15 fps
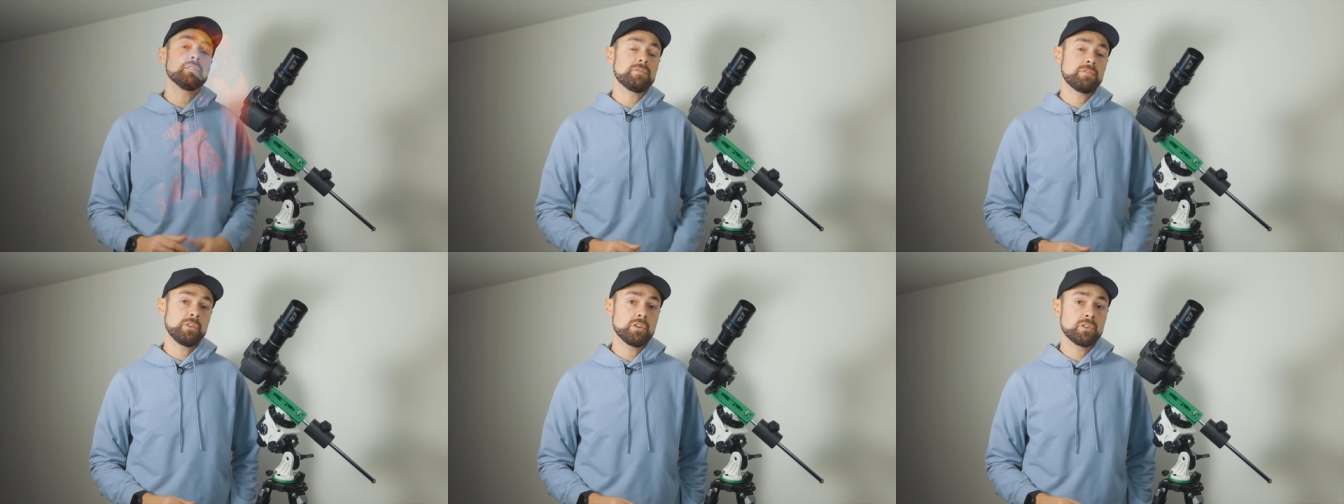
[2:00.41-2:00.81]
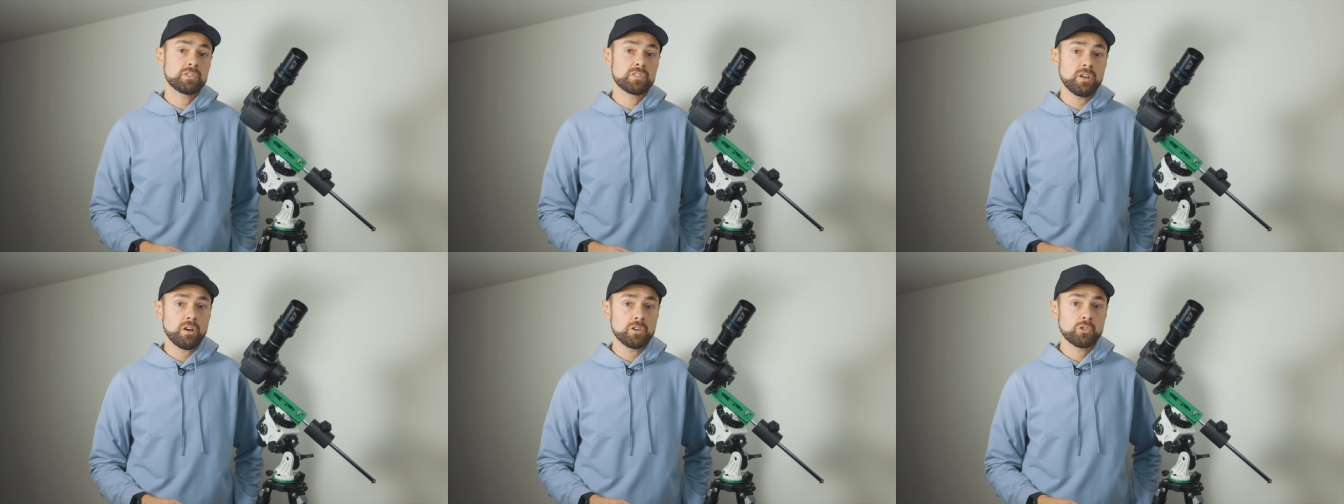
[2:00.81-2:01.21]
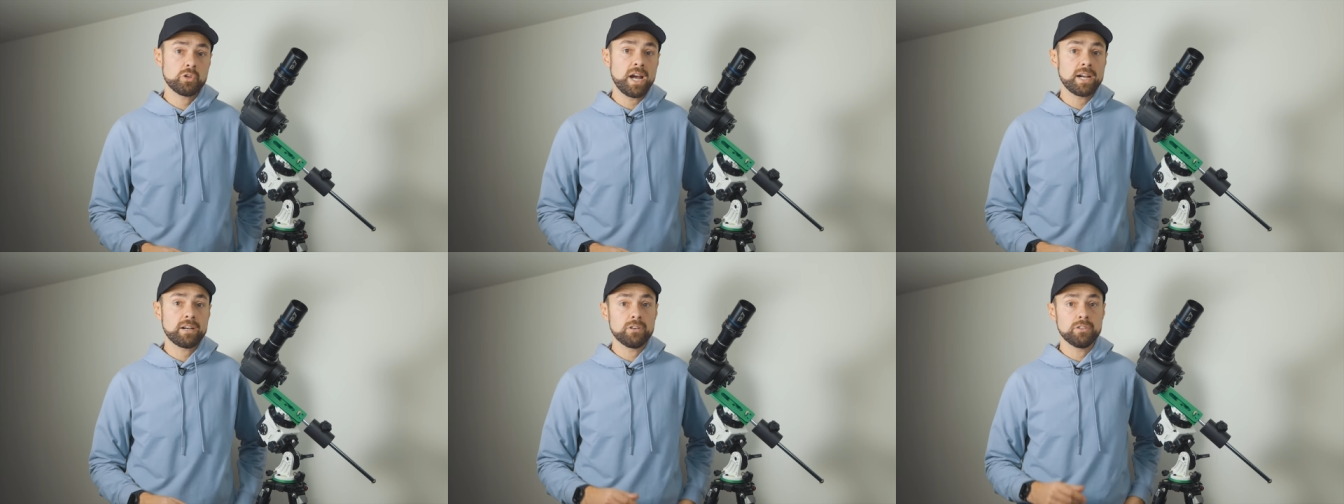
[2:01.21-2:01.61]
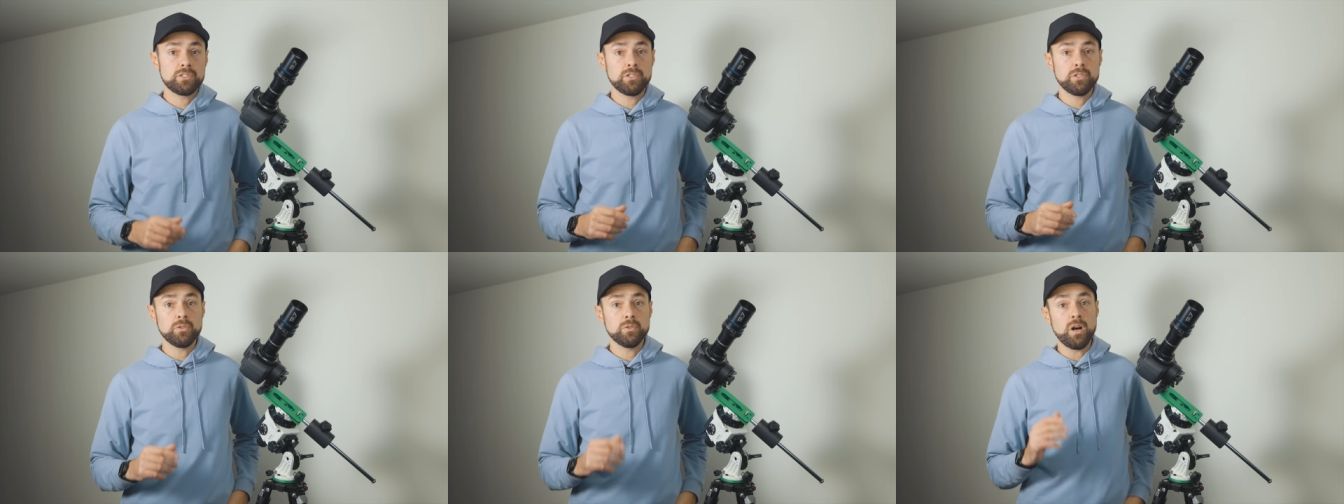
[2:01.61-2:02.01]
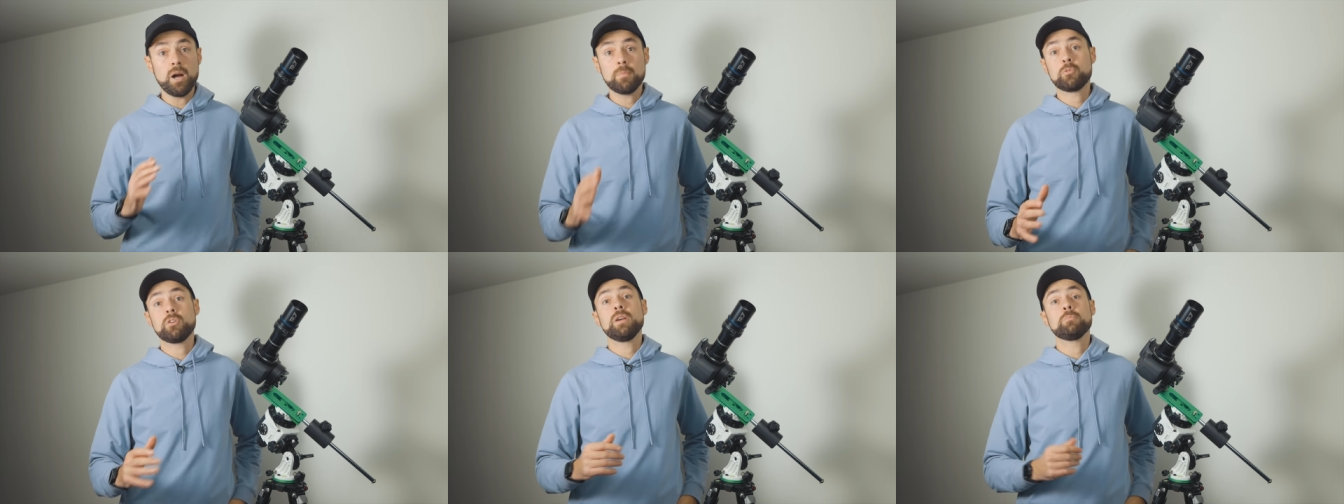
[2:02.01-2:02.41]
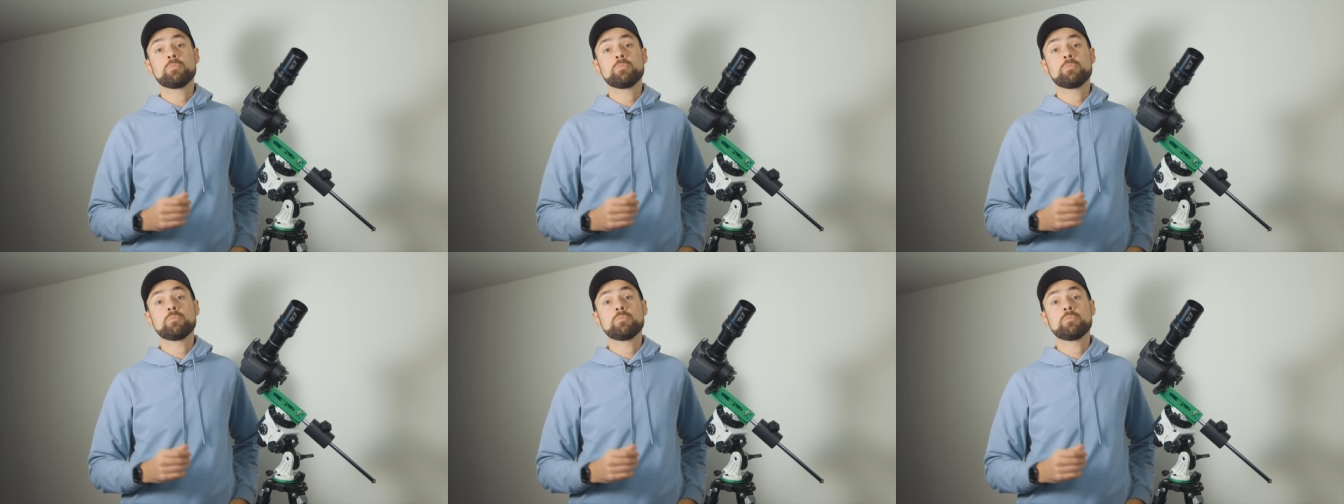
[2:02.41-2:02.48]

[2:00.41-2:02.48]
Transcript: for your star tracker to operate